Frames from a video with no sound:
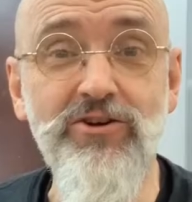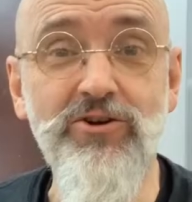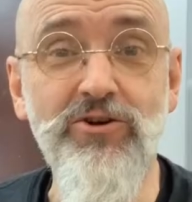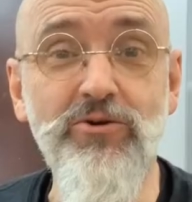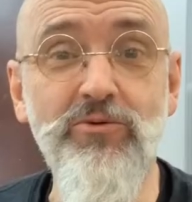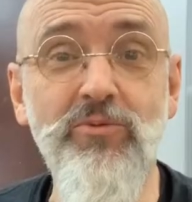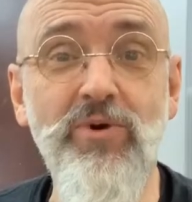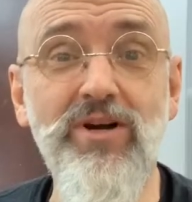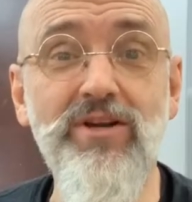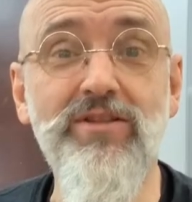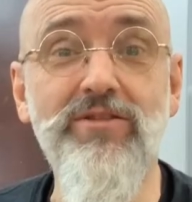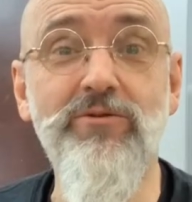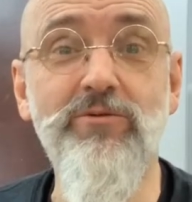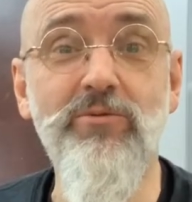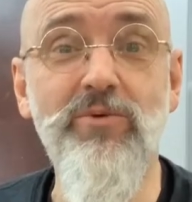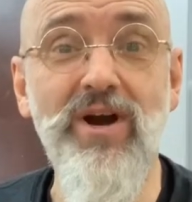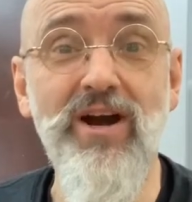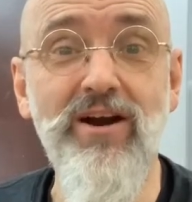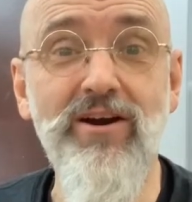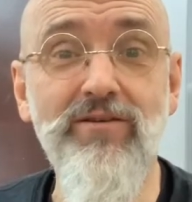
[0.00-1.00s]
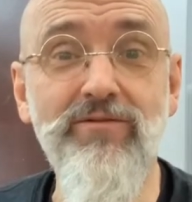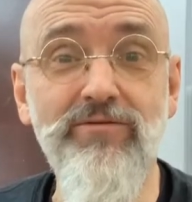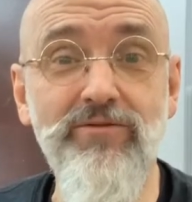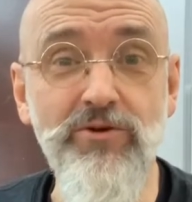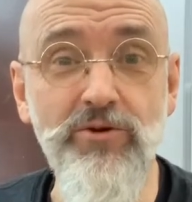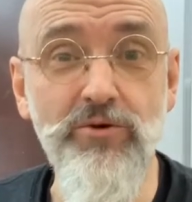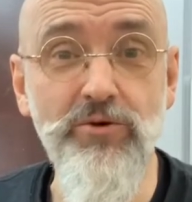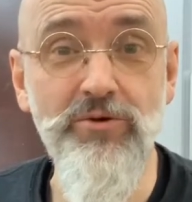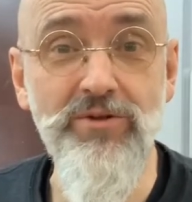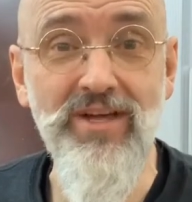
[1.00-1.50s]
one of the rare
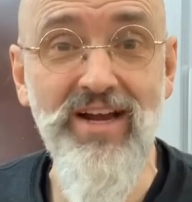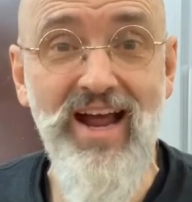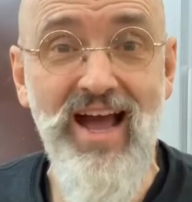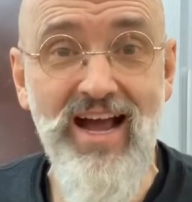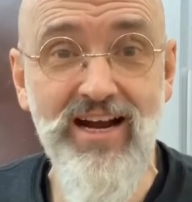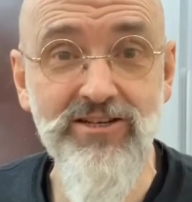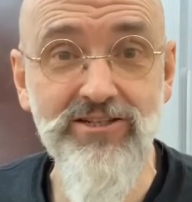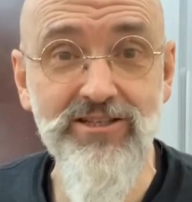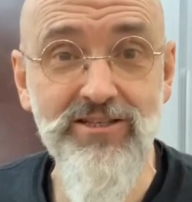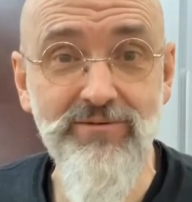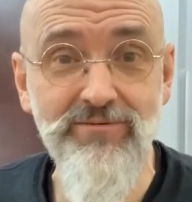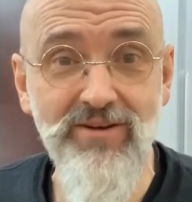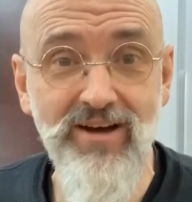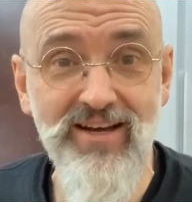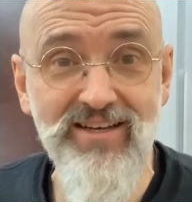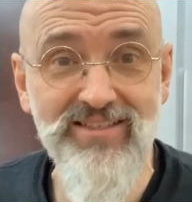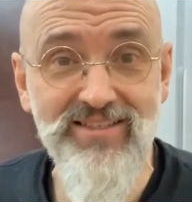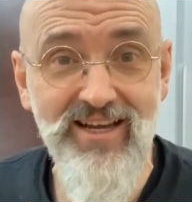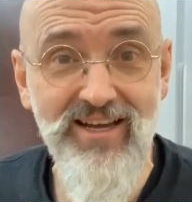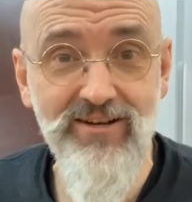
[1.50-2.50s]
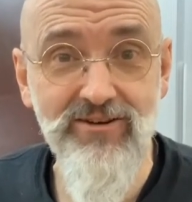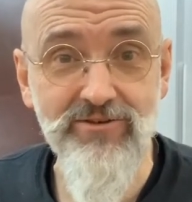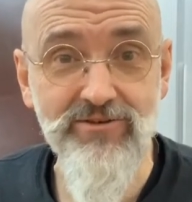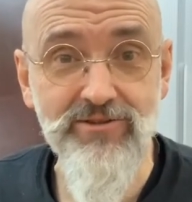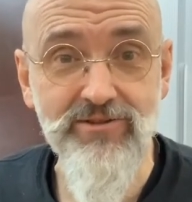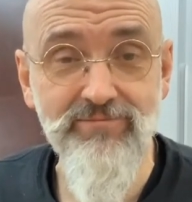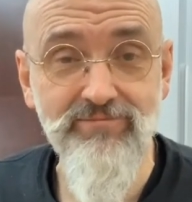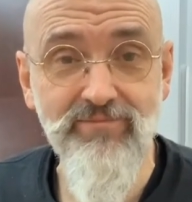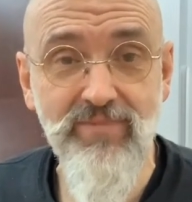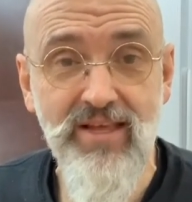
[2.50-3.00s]
few that actually find takers.